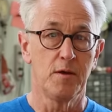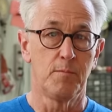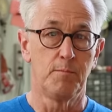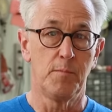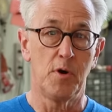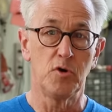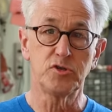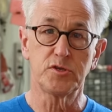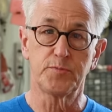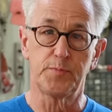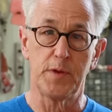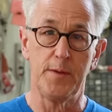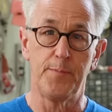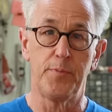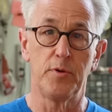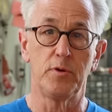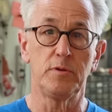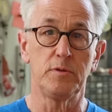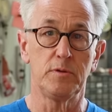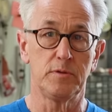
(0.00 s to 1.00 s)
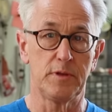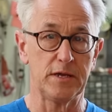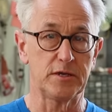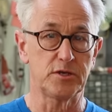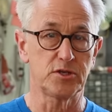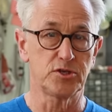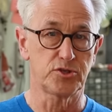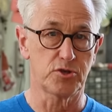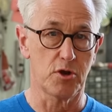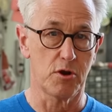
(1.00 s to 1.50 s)
Most people like
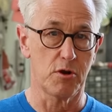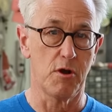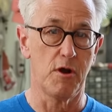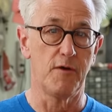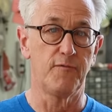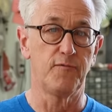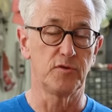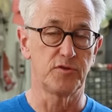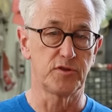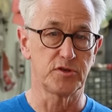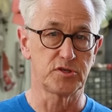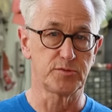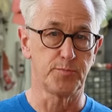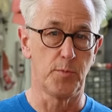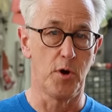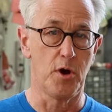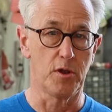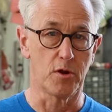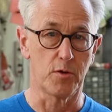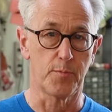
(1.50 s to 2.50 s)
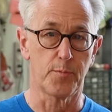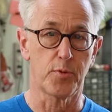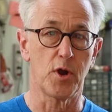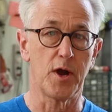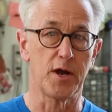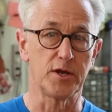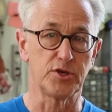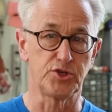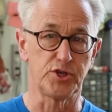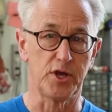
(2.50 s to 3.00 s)
to start off with a smaller
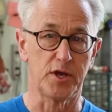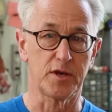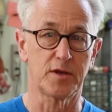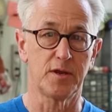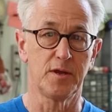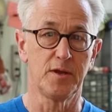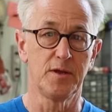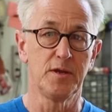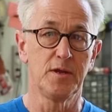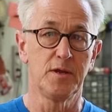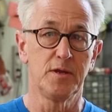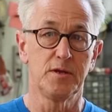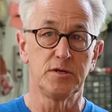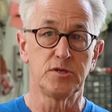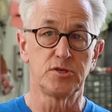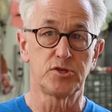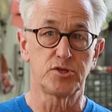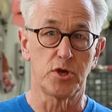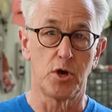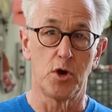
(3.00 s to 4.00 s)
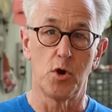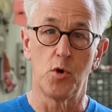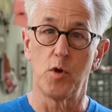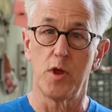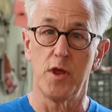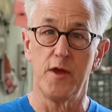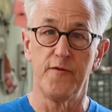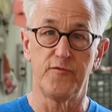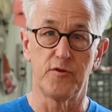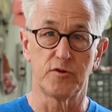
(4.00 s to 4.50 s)
project. So,
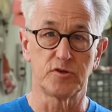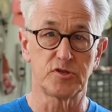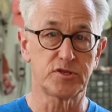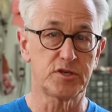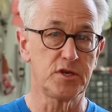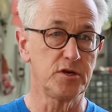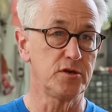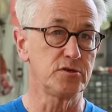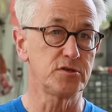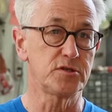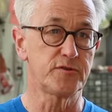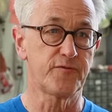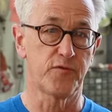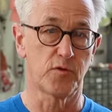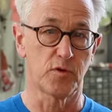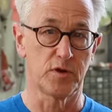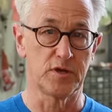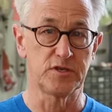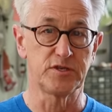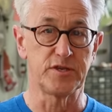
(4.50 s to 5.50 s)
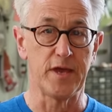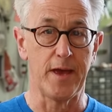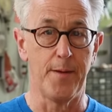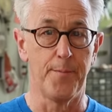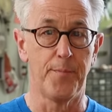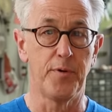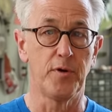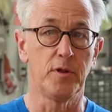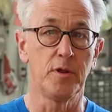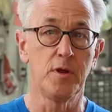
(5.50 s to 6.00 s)
if your skills, for
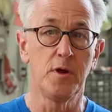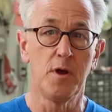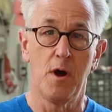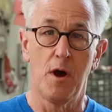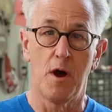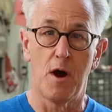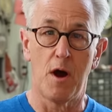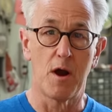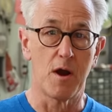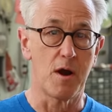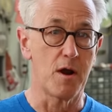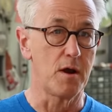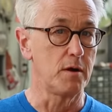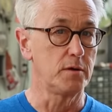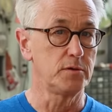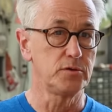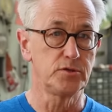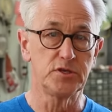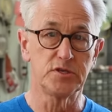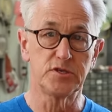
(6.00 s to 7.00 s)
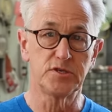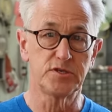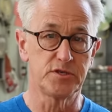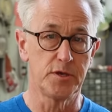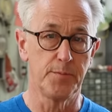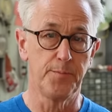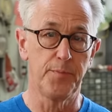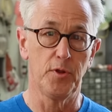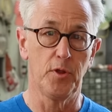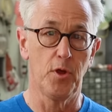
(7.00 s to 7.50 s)
example, are just
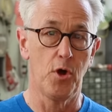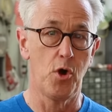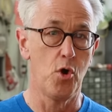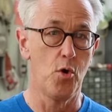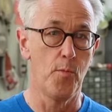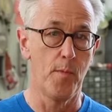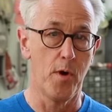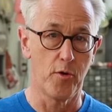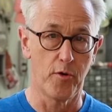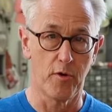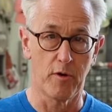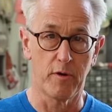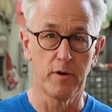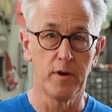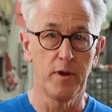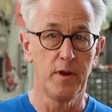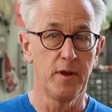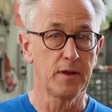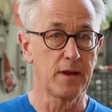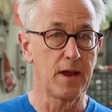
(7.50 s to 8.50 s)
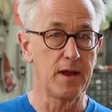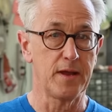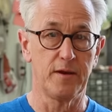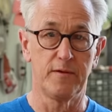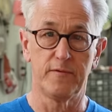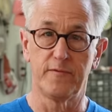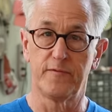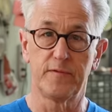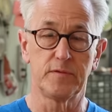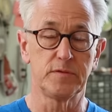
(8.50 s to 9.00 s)
simple homeowner kind
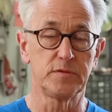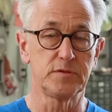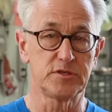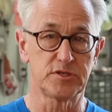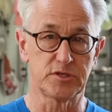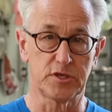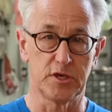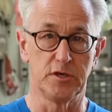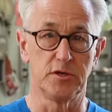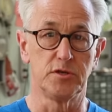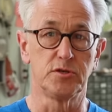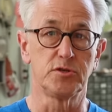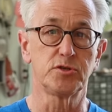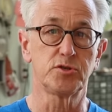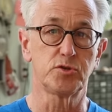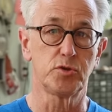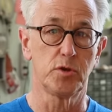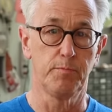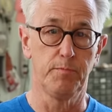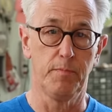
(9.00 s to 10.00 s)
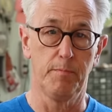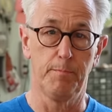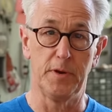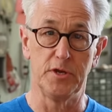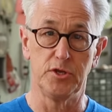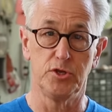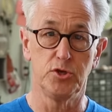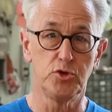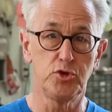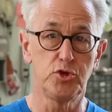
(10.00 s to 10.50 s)
of skills,
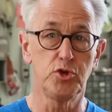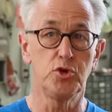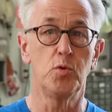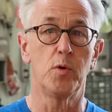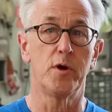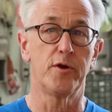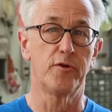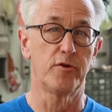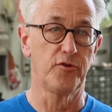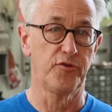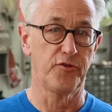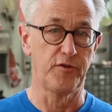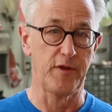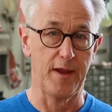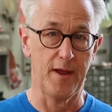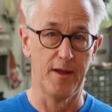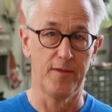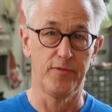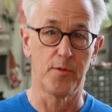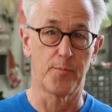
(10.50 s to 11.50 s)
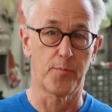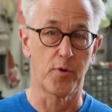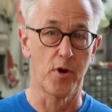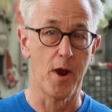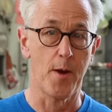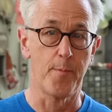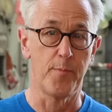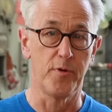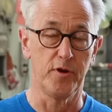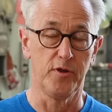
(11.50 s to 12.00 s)
but you do understand the
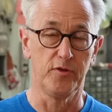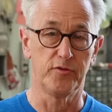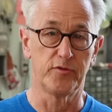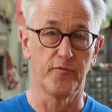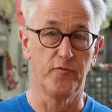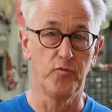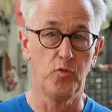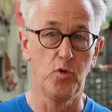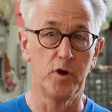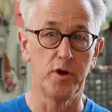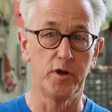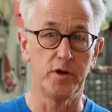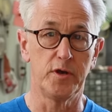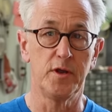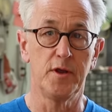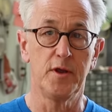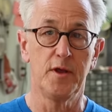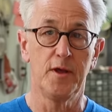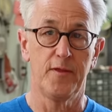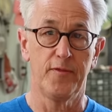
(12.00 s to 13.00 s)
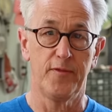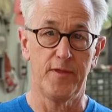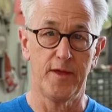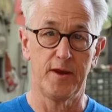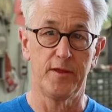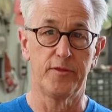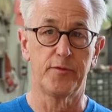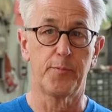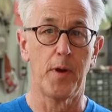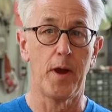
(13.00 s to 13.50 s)
properties of wood,
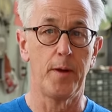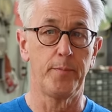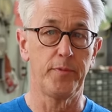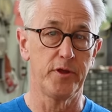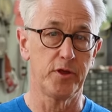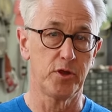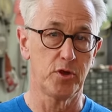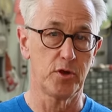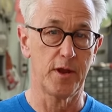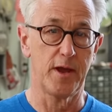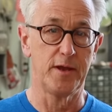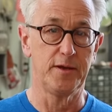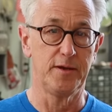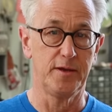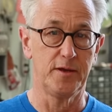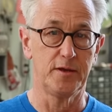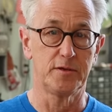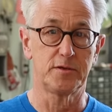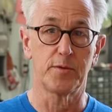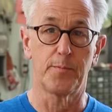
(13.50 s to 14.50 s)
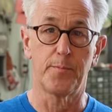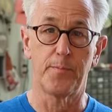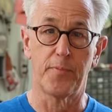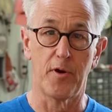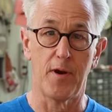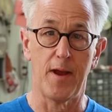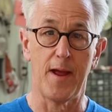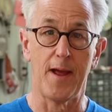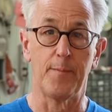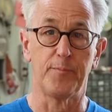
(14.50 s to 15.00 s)
then it's probably a good idea to
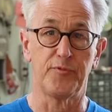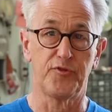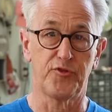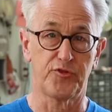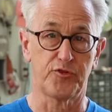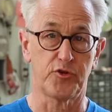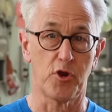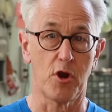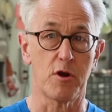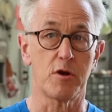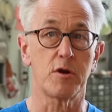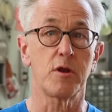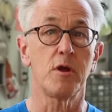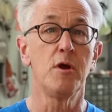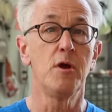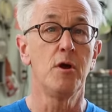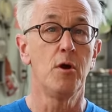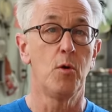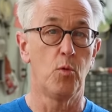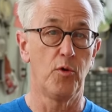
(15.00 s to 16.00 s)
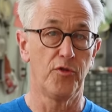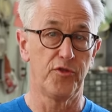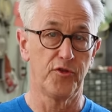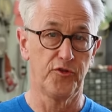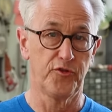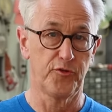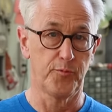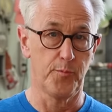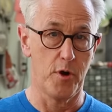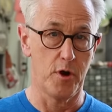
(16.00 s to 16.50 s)
perhaps start with a
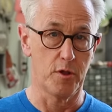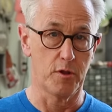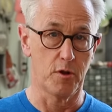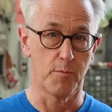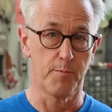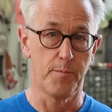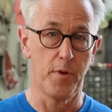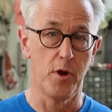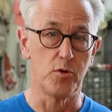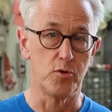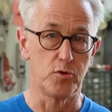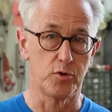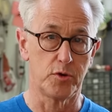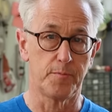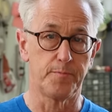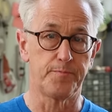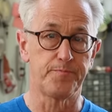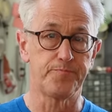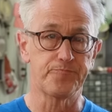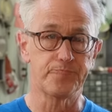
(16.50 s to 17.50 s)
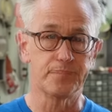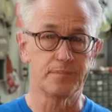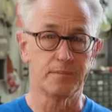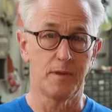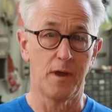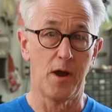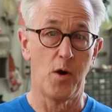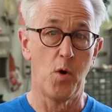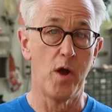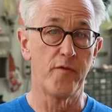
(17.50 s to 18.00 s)
smaller boat.
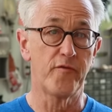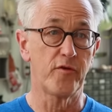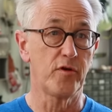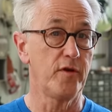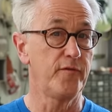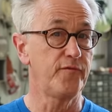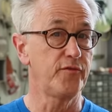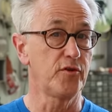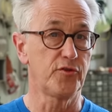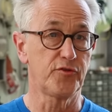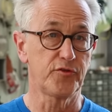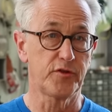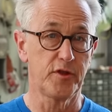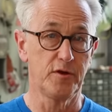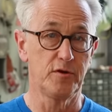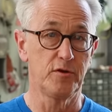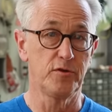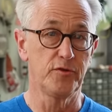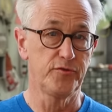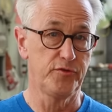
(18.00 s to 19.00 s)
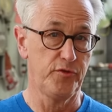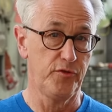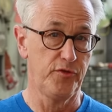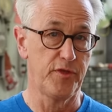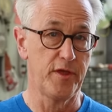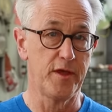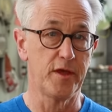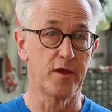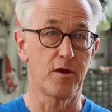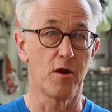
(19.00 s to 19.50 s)
However, if your skills you
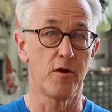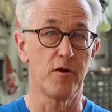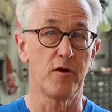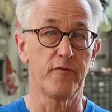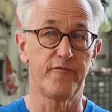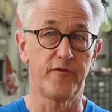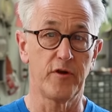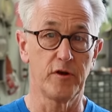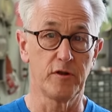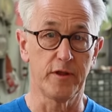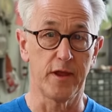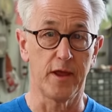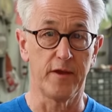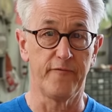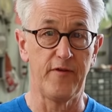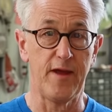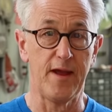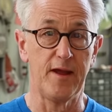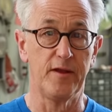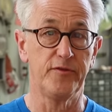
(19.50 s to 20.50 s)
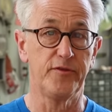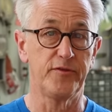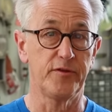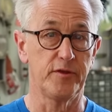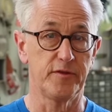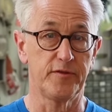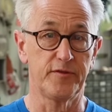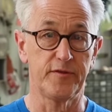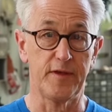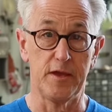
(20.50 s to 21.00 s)
think are fairly advanced,
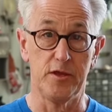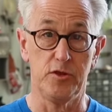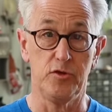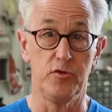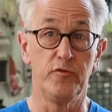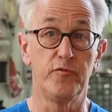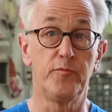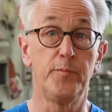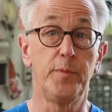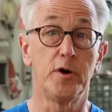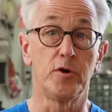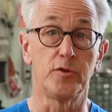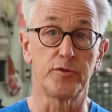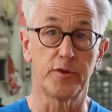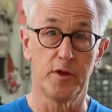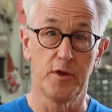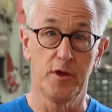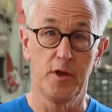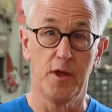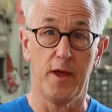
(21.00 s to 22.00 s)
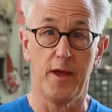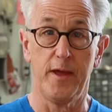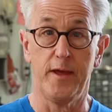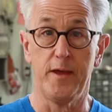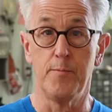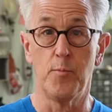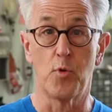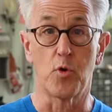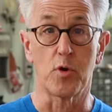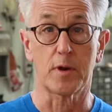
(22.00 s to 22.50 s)
that say you've built
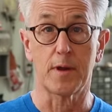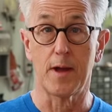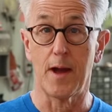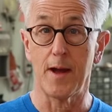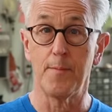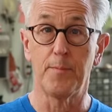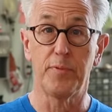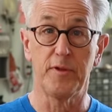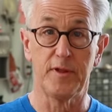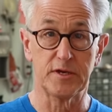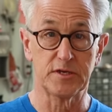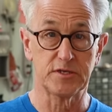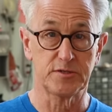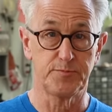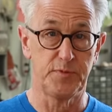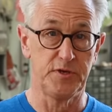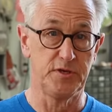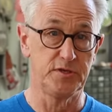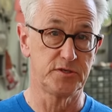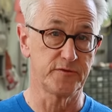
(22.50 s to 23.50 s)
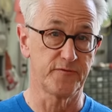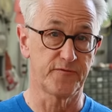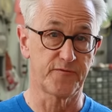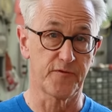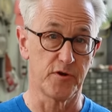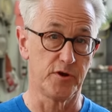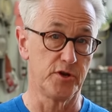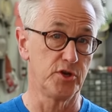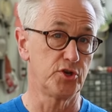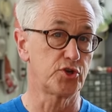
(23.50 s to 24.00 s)
a more complex piece of
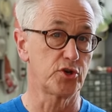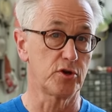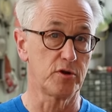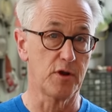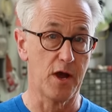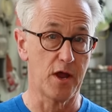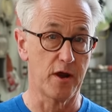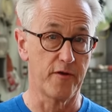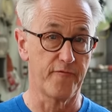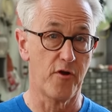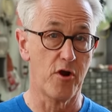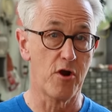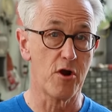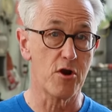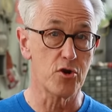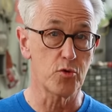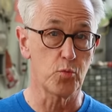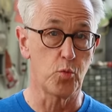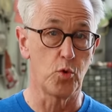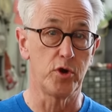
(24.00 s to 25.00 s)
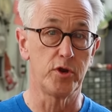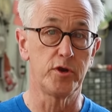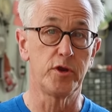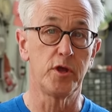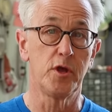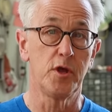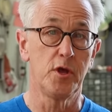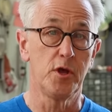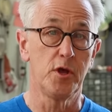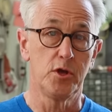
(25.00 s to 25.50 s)
furniture out of hardwood,
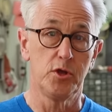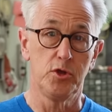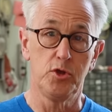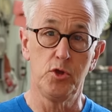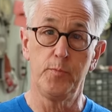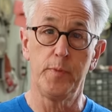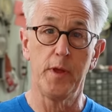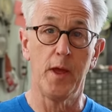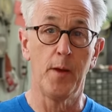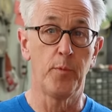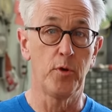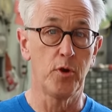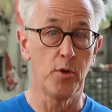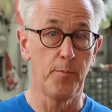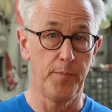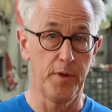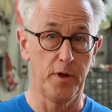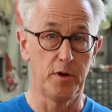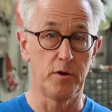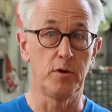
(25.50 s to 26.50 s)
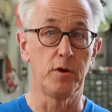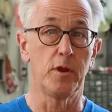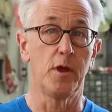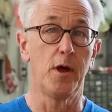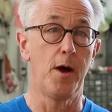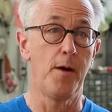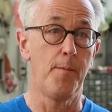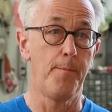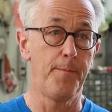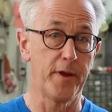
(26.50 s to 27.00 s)
you'd be able to build
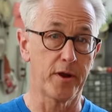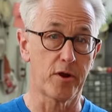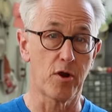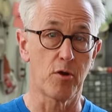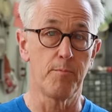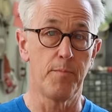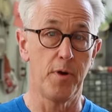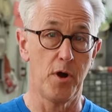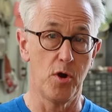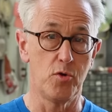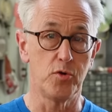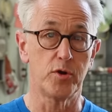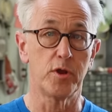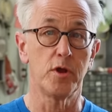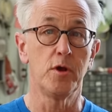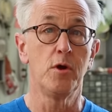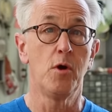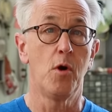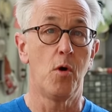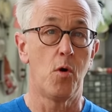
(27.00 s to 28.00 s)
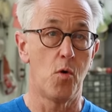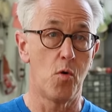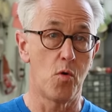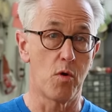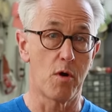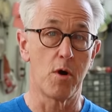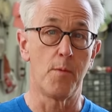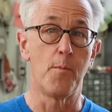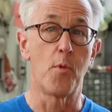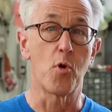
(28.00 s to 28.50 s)
a bigger boat
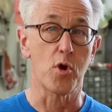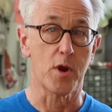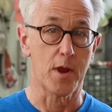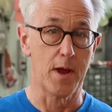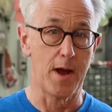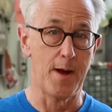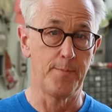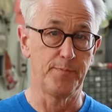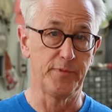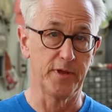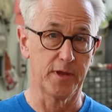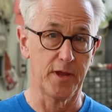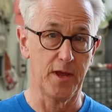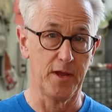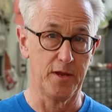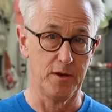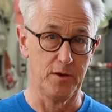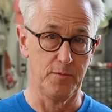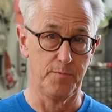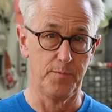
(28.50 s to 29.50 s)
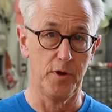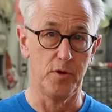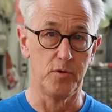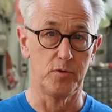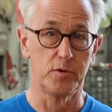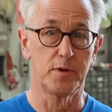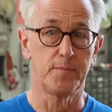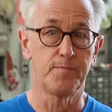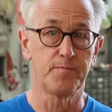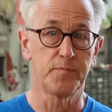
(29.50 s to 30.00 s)
or a more complicated
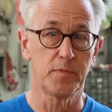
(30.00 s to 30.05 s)
boat.